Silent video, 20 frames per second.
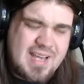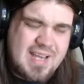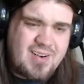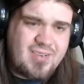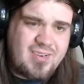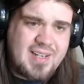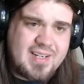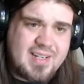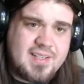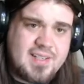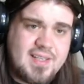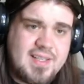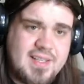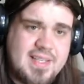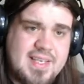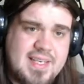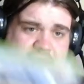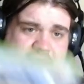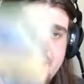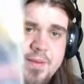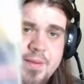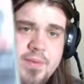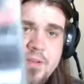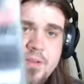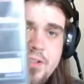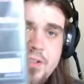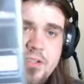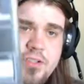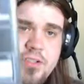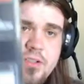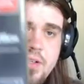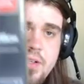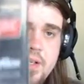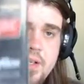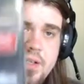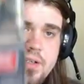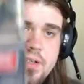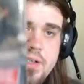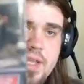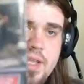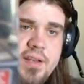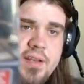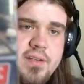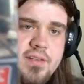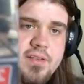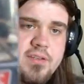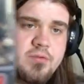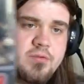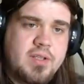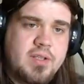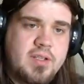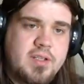don't like the damage. Like it's really